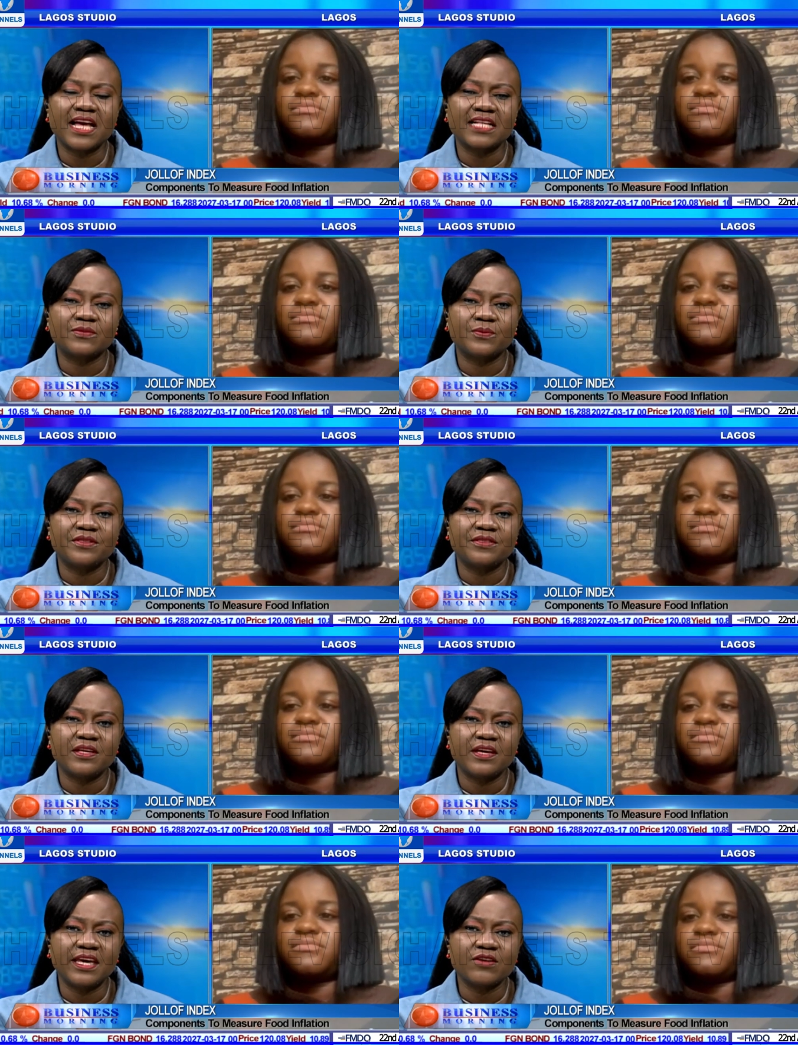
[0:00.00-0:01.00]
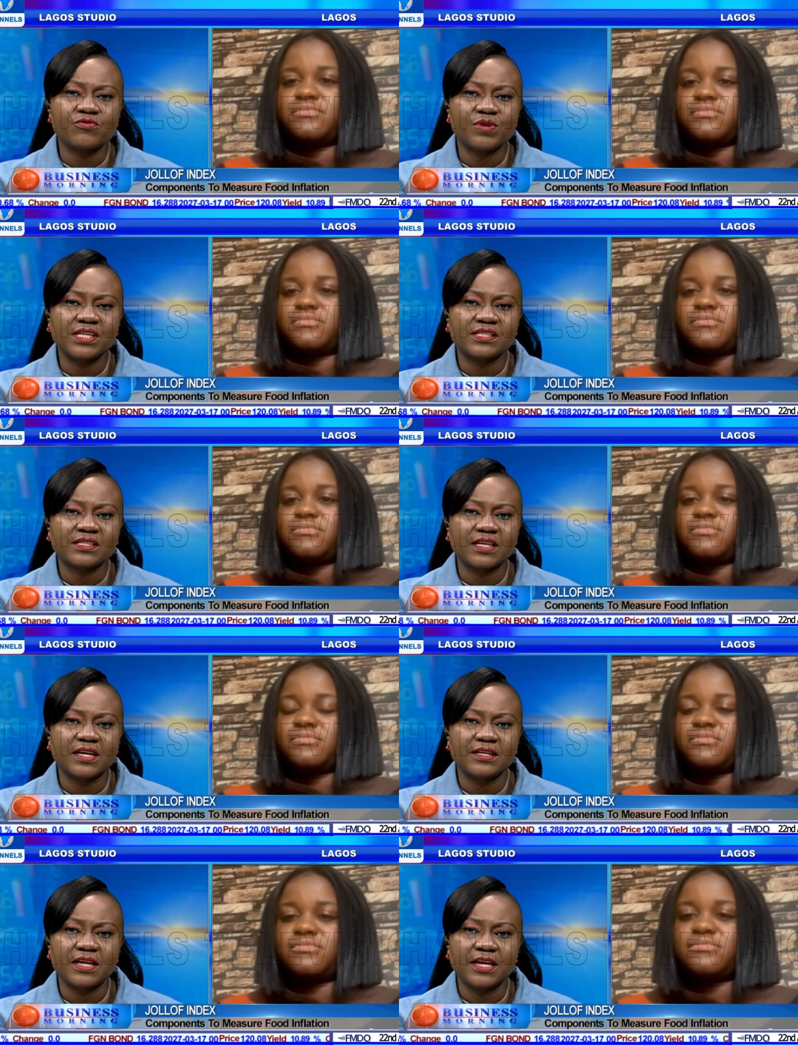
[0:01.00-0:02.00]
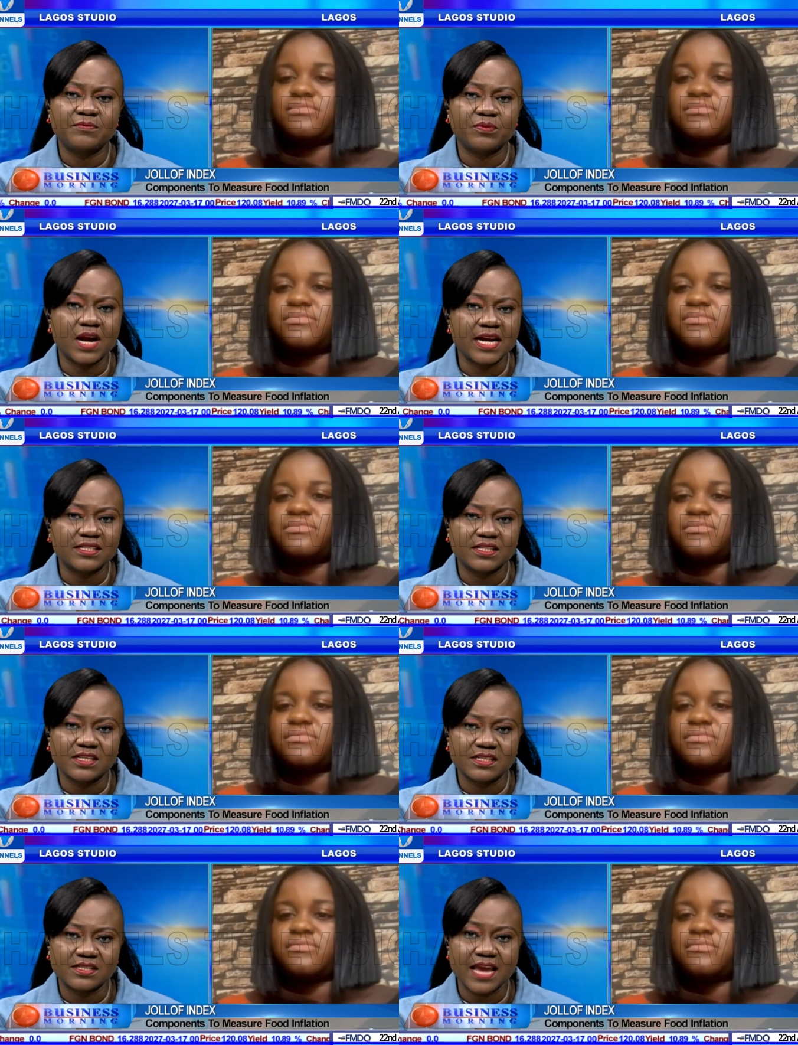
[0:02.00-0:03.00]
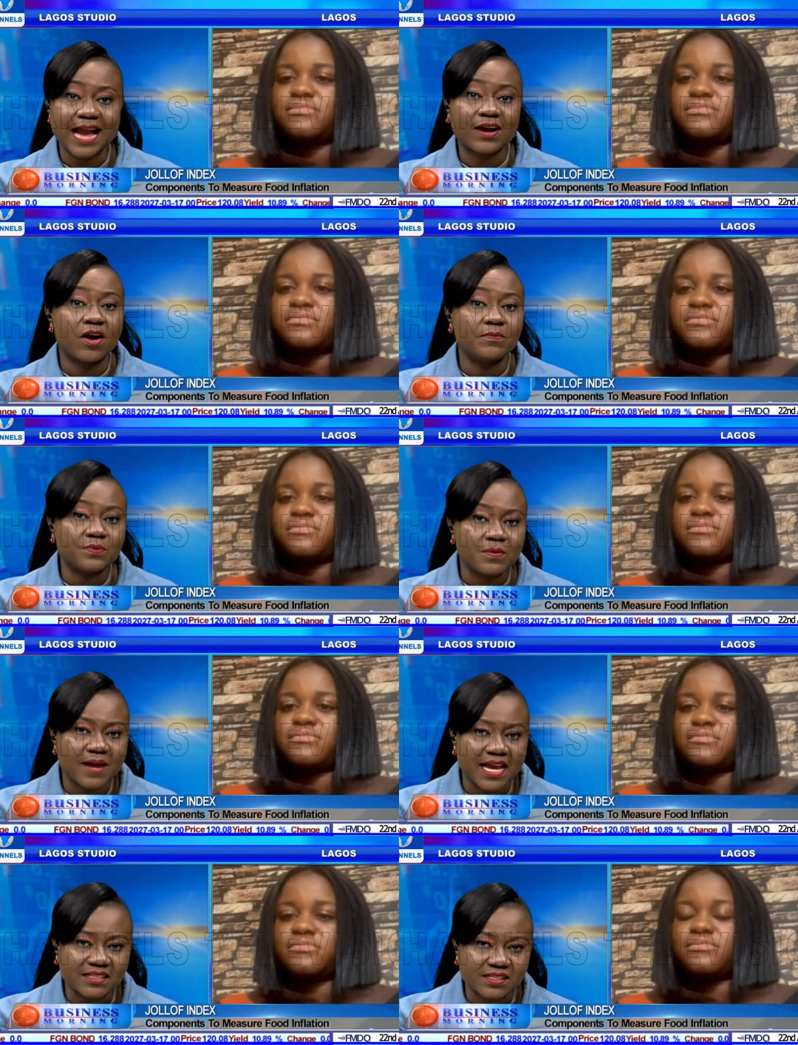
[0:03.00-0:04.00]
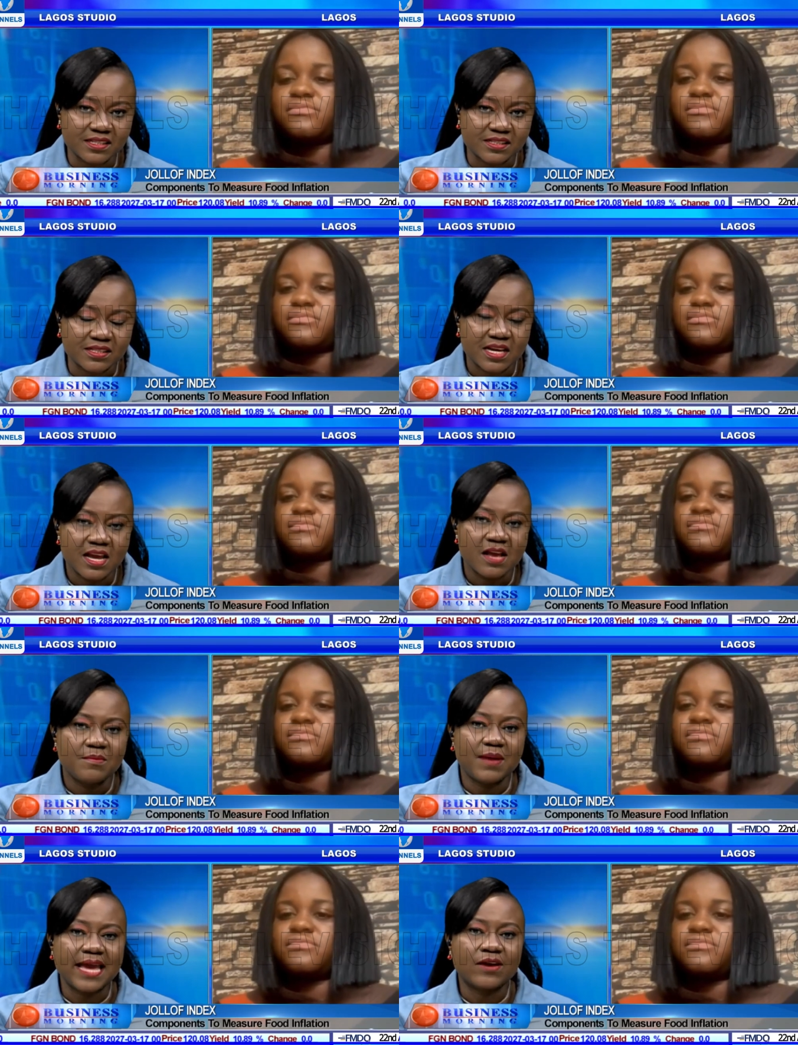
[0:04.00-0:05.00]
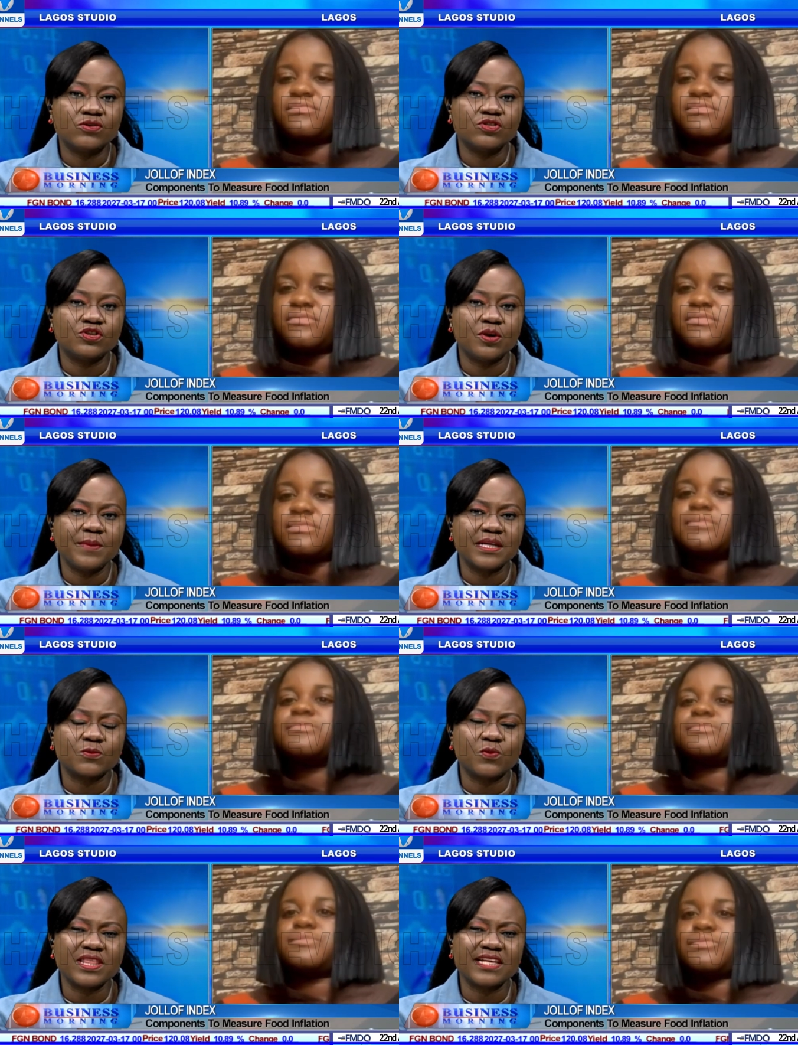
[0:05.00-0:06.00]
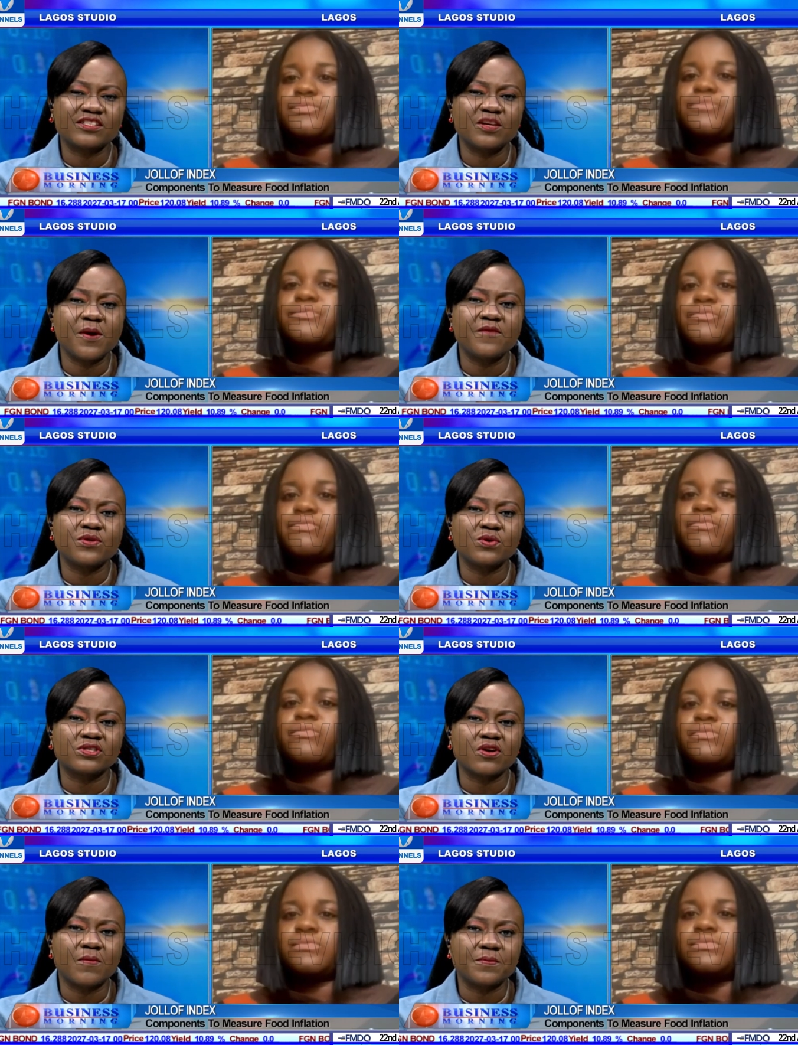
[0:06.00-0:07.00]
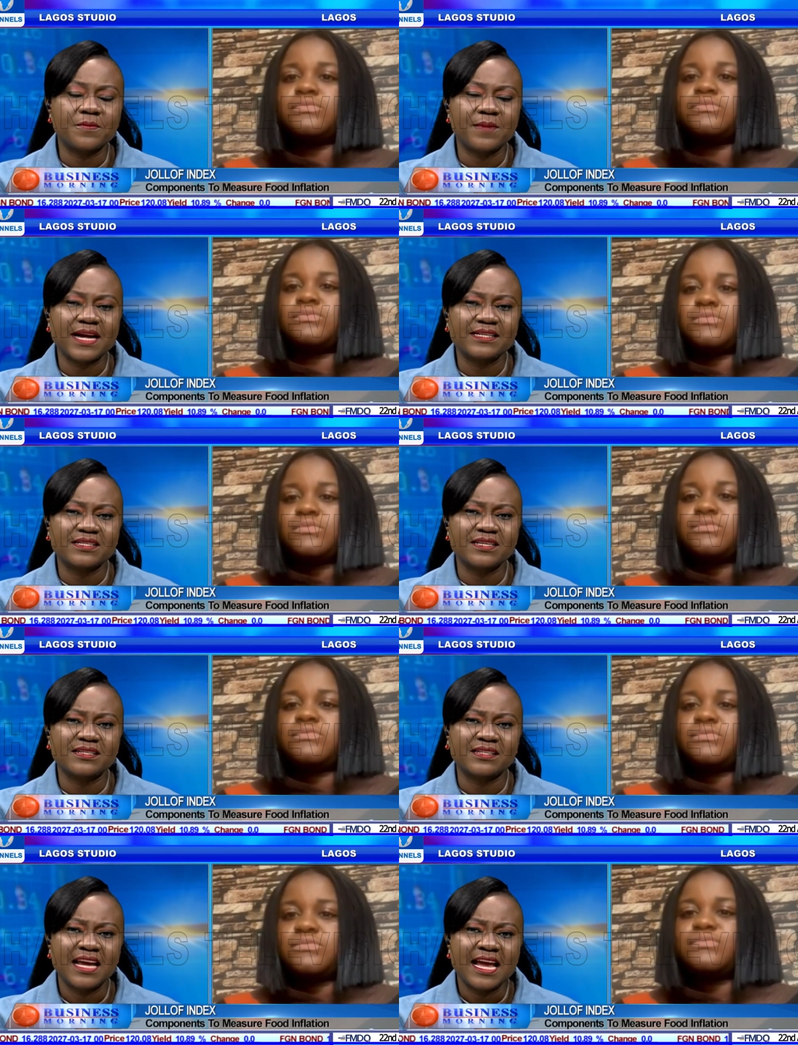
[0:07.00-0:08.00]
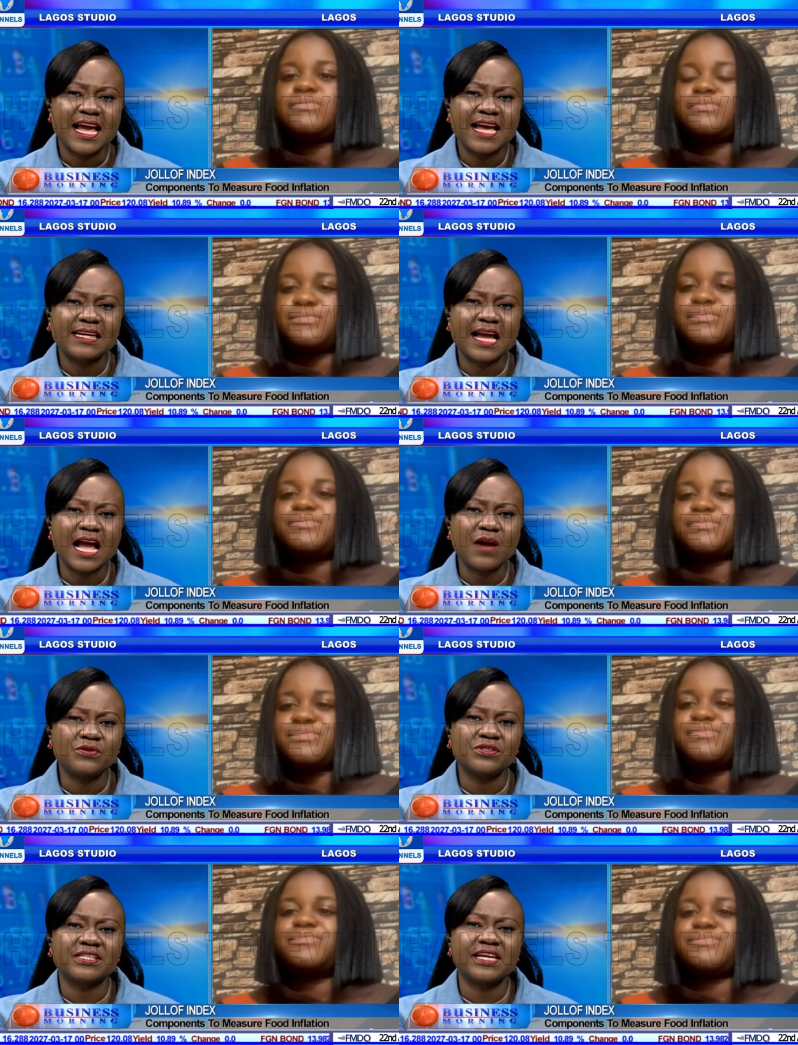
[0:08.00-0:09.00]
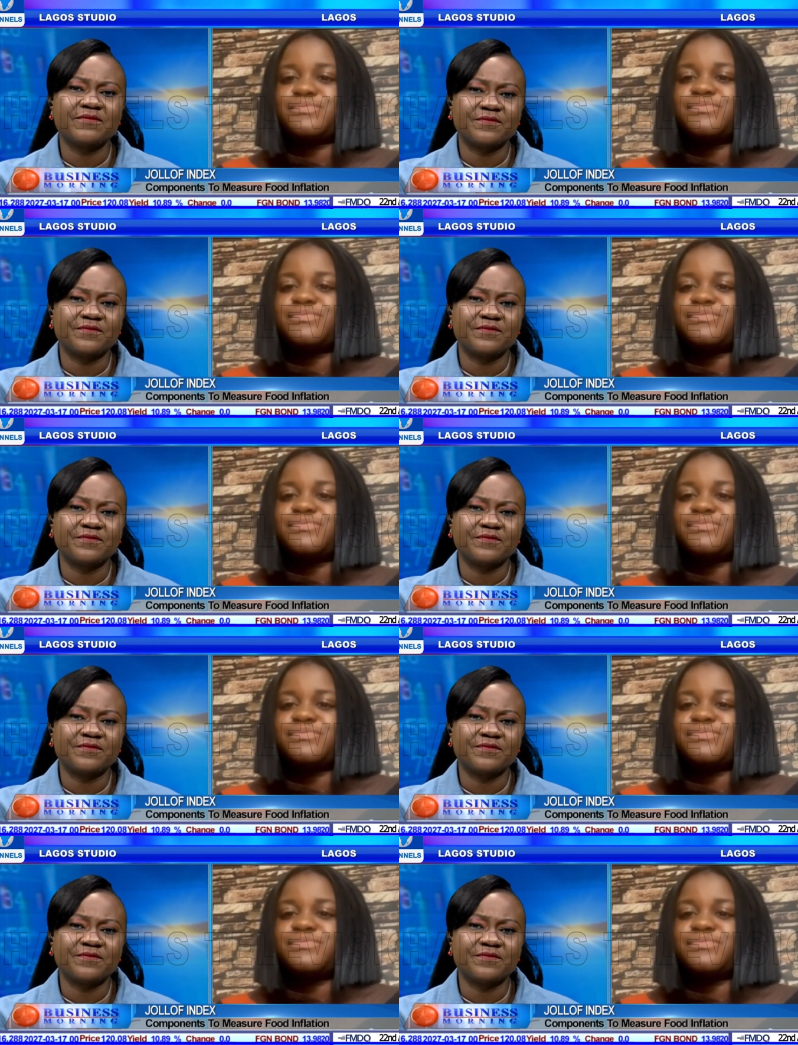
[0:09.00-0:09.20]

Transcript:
Speaker 1: that with the increase in, in prices, there are compromises by consumers. What are some of those compromises and how does it